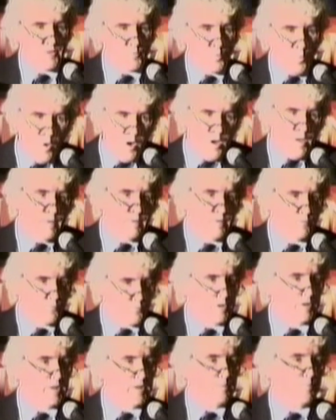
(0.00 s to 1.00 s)
one
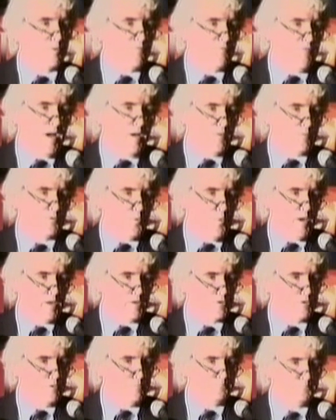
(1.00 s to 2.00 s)
really profound
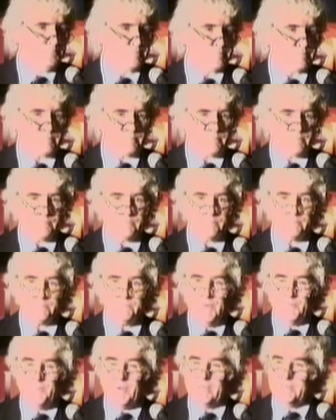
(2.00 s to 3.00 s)
question
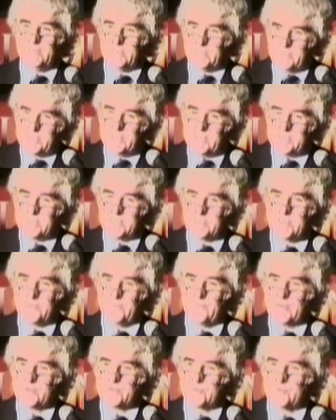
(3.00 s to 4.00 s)
about the existence
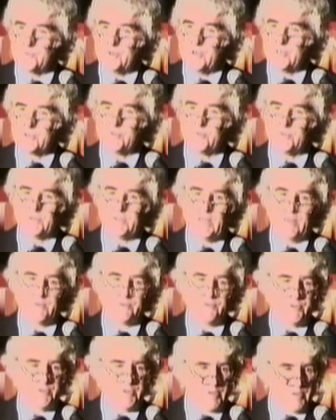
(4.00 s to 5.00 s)
of extraterrestrial
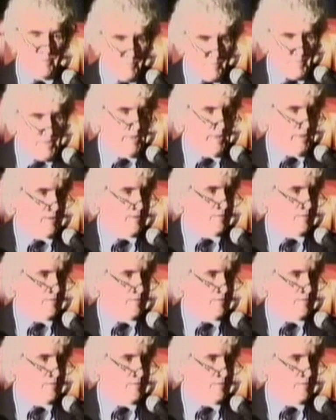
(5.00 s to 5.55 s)
intelligence and the meaning of